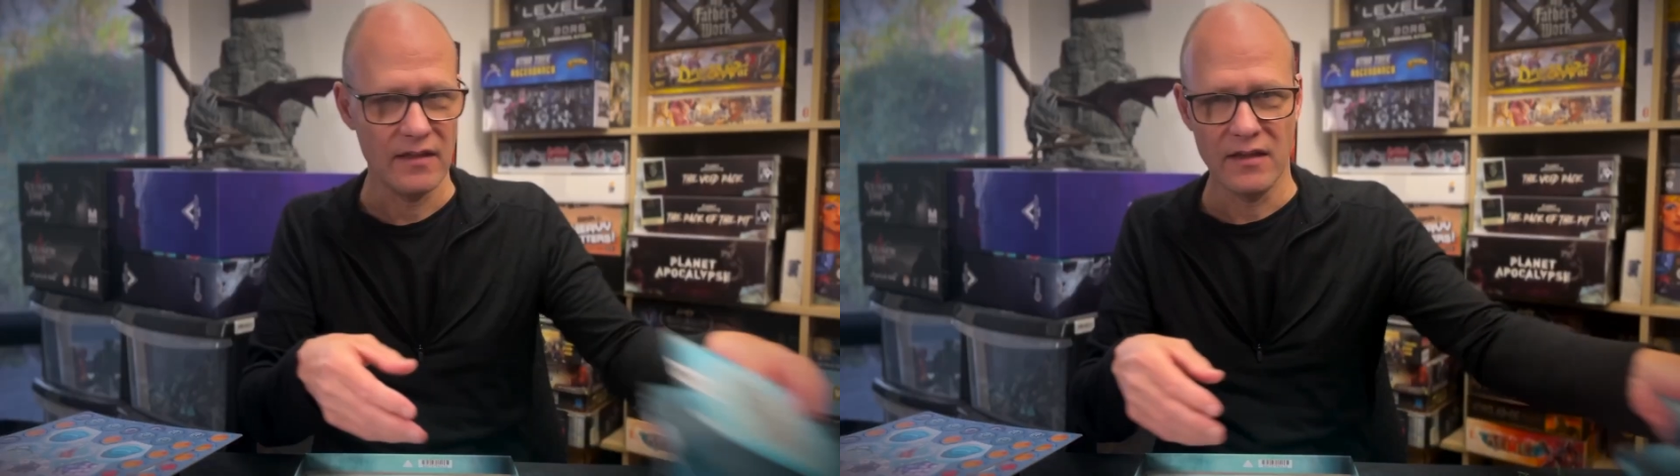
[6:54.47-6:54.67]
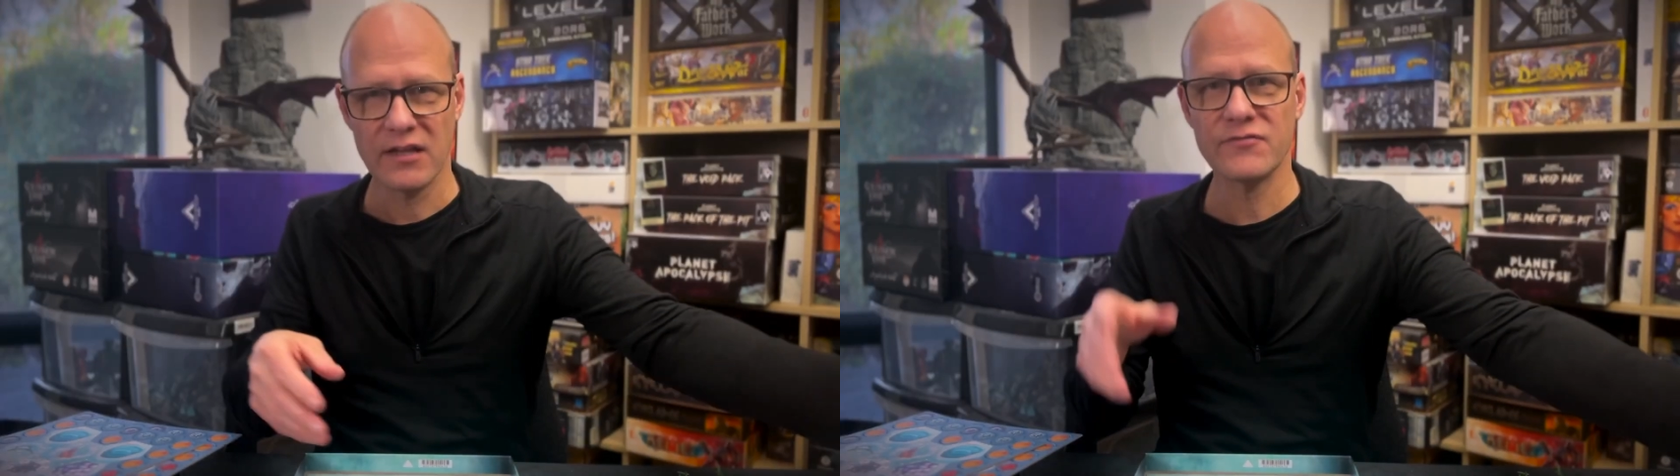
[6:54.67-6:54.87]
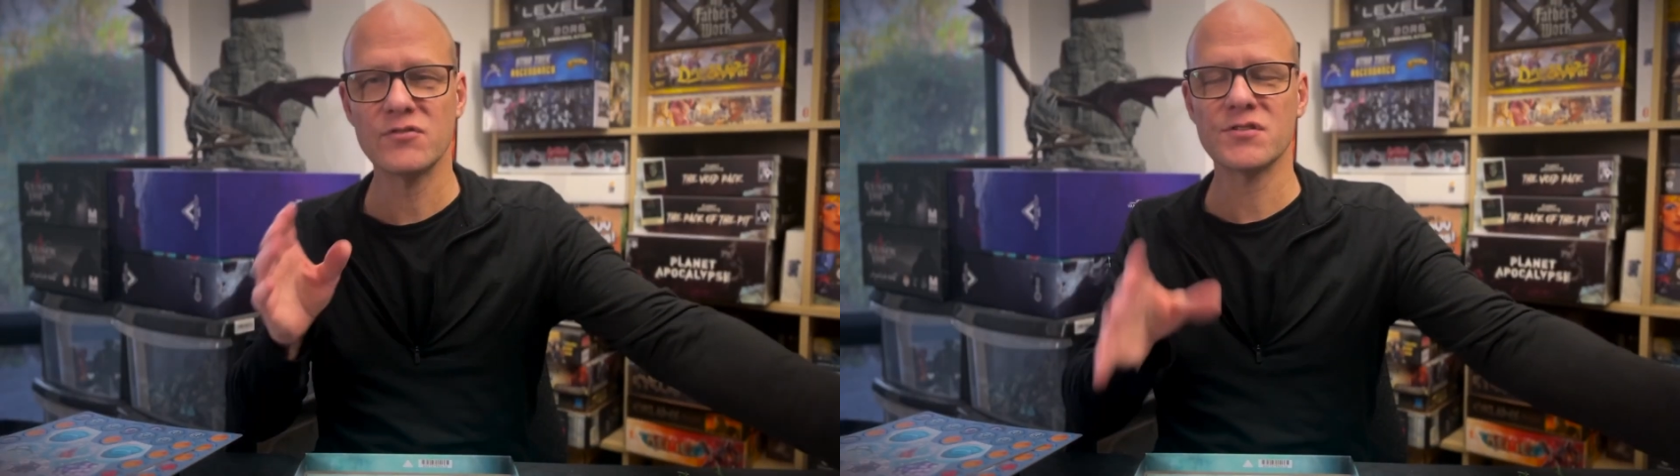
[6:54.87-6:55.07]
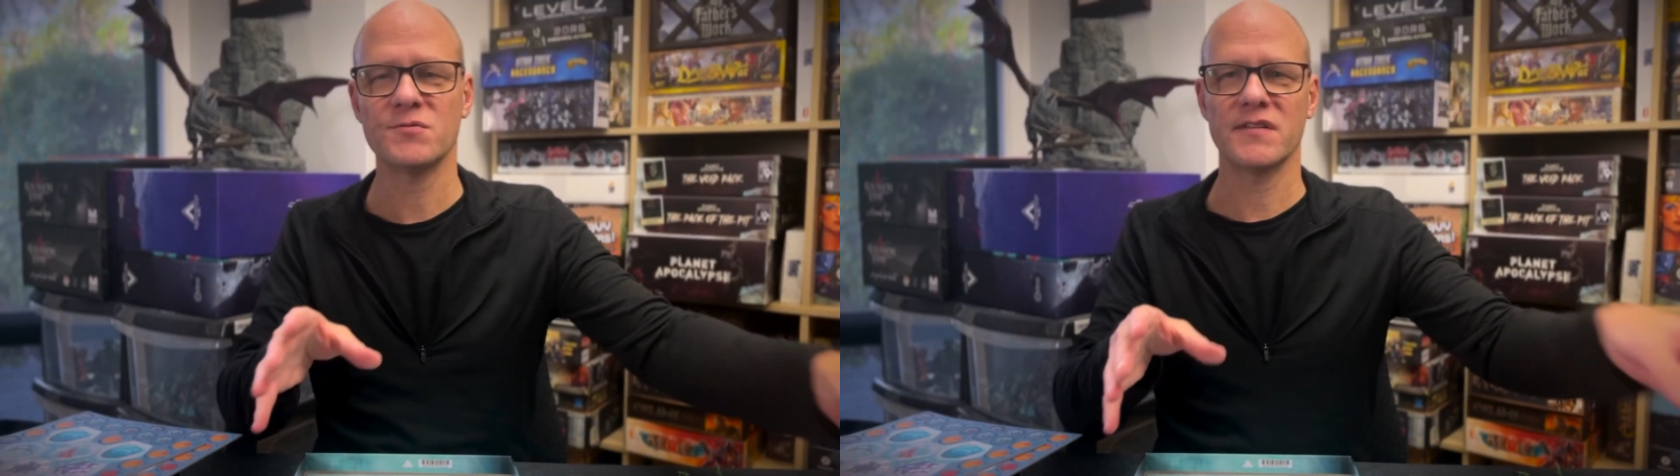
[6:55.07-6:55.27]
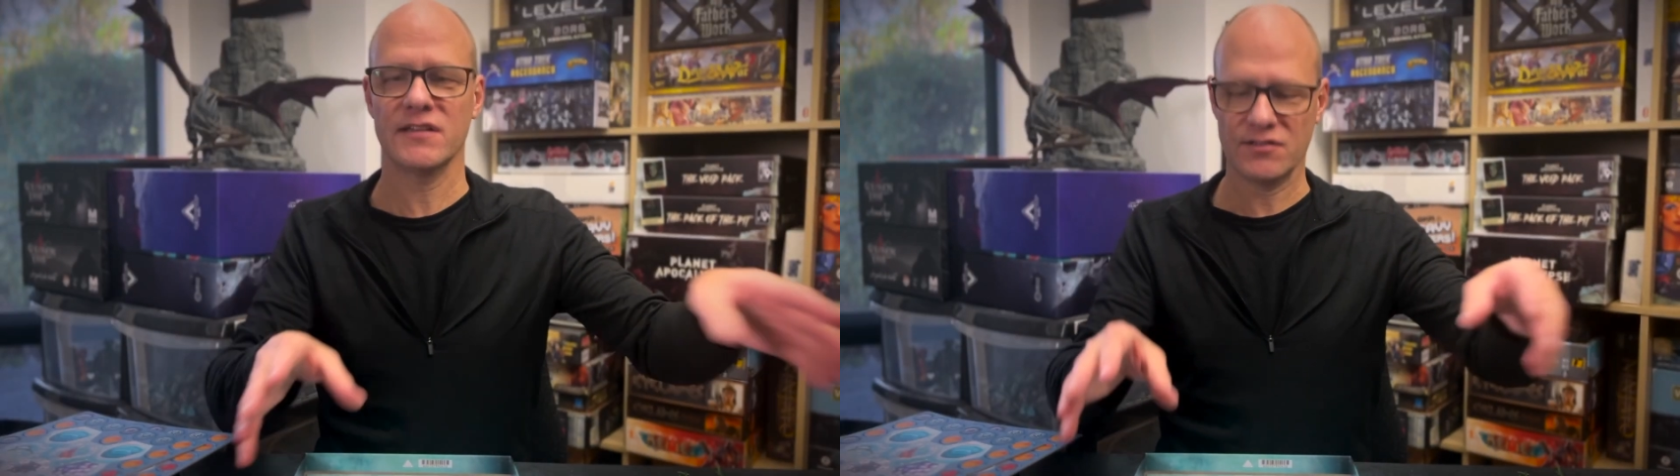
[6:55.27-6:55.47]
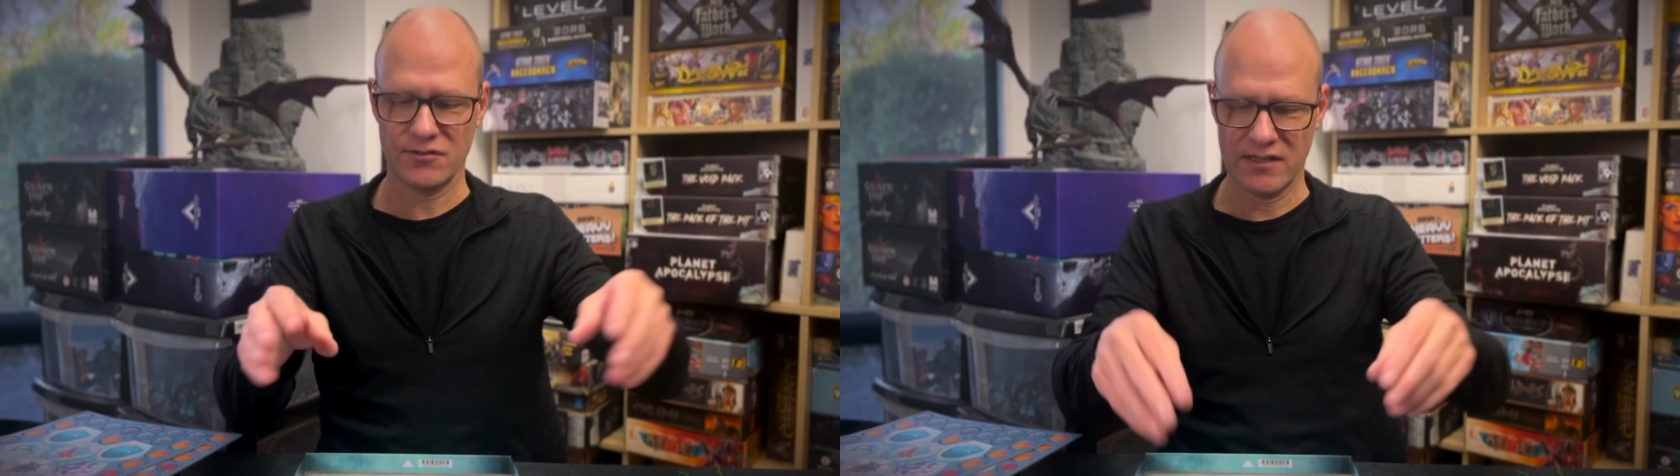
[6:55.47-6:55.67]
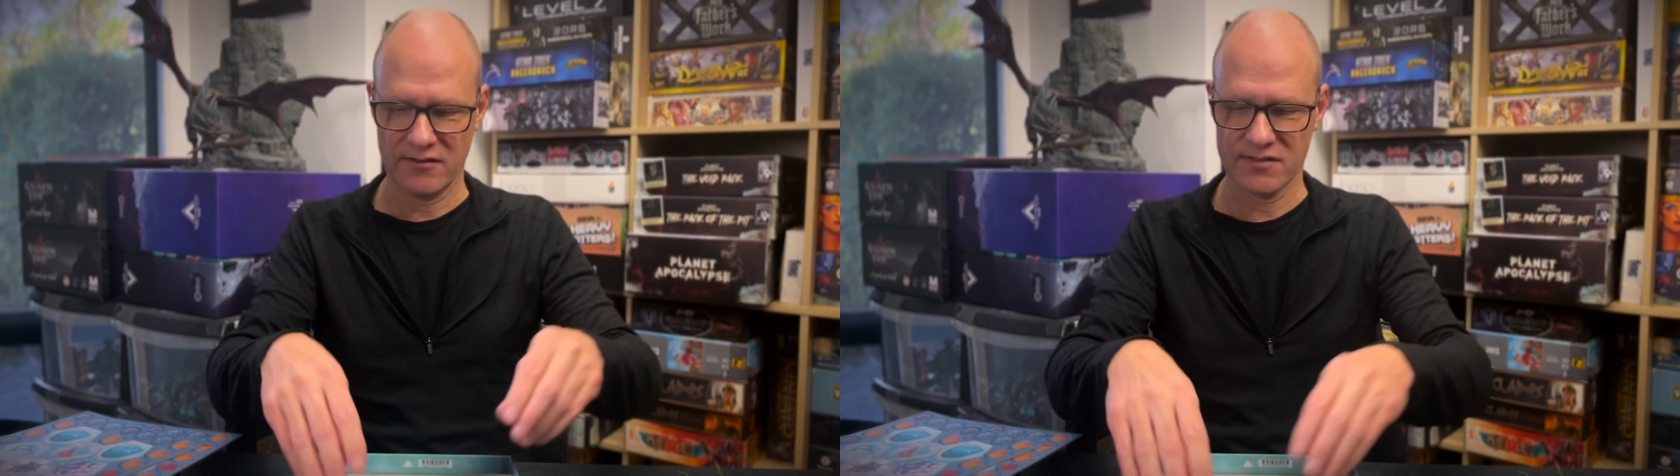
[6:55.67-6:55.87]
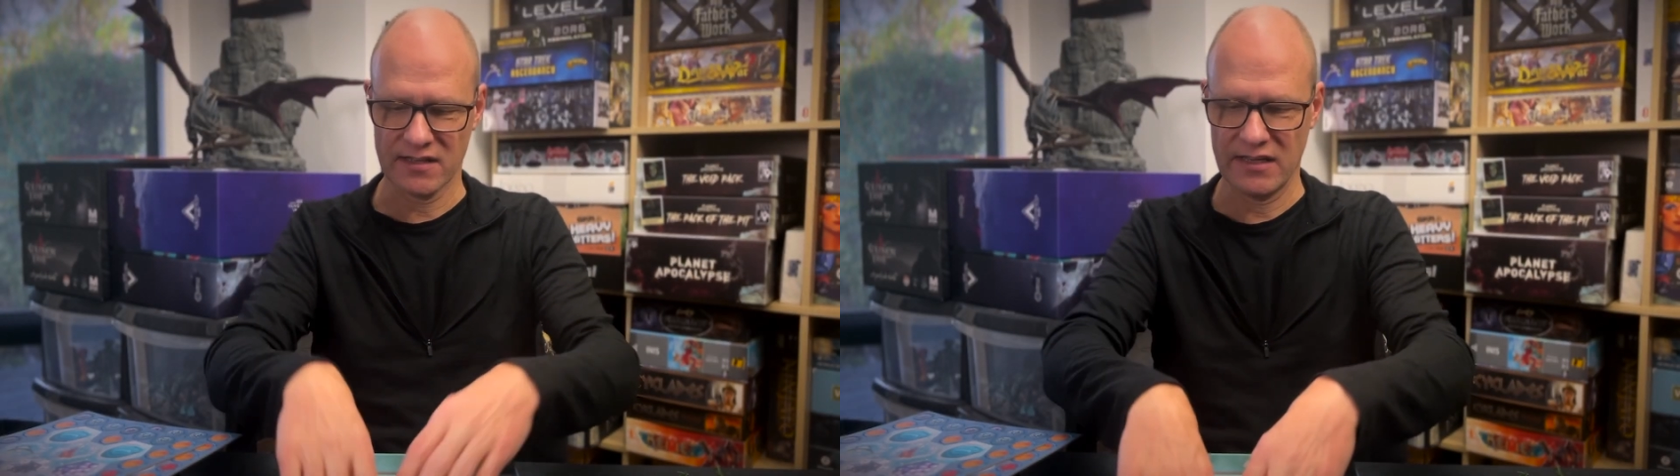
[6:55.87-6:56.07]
And of course, what they do now is they